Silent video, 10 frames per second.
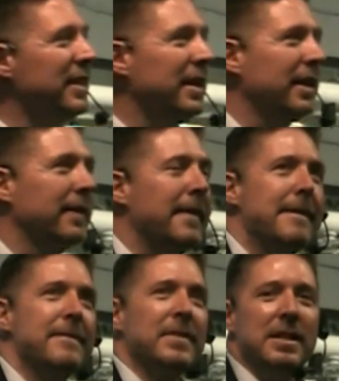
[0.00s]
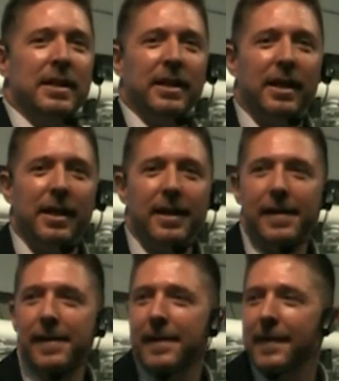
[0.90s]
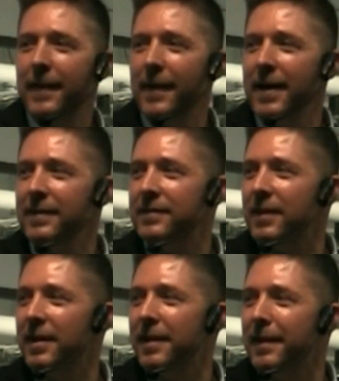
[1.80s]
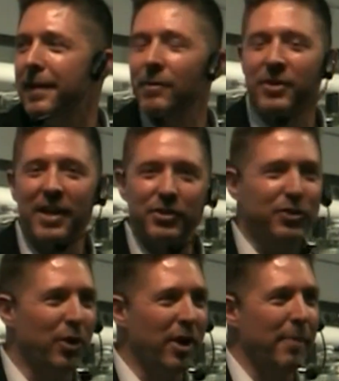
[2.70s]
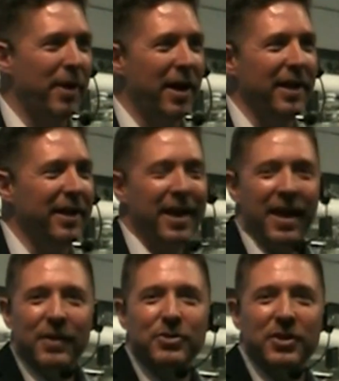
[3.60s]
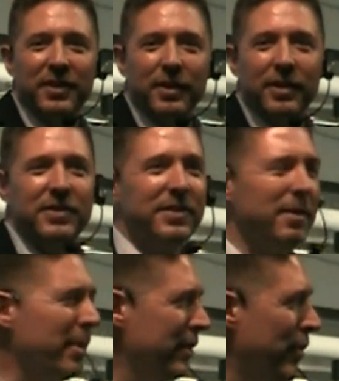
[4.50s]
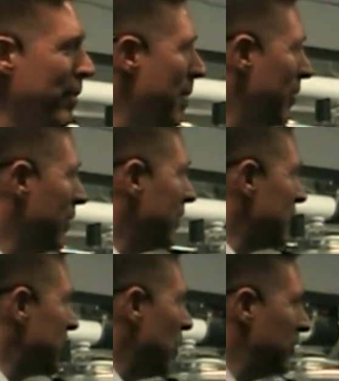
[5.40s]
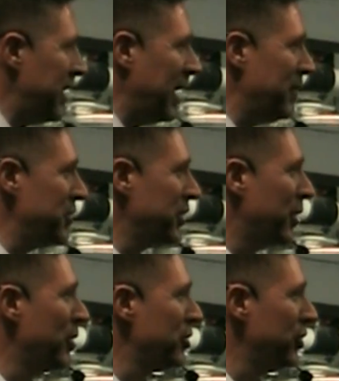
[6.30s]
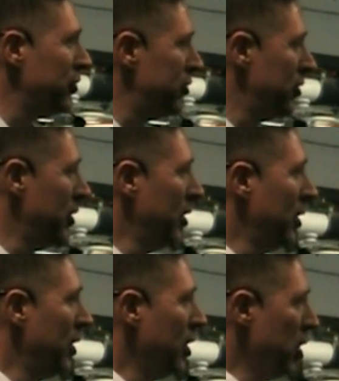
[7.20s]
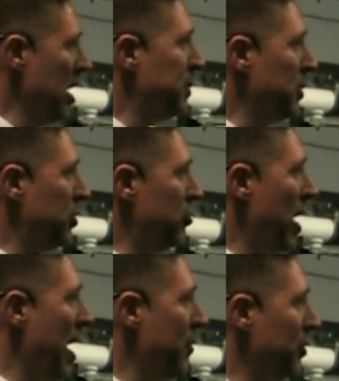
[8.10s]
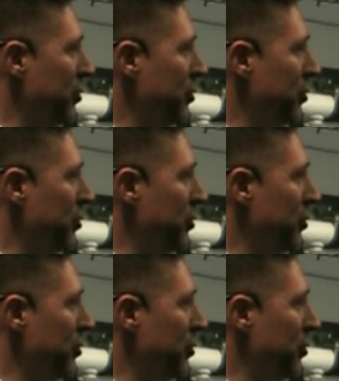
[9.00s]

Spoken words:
thinking, all right, I was actually drawing upon, does anybody remember those old television commercials? You're not supposed to drive while